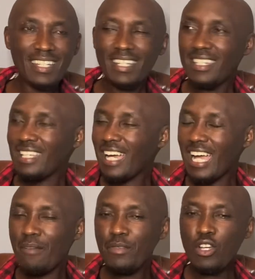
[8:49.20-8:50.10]
they're
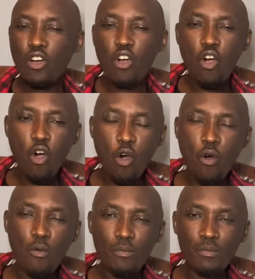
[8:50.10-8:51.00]
coming
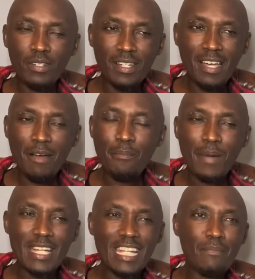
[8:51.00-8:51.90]
home.
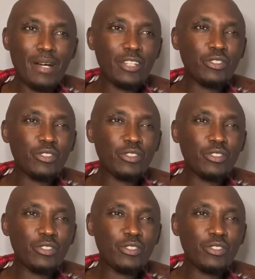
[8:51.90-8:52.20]
Barnabas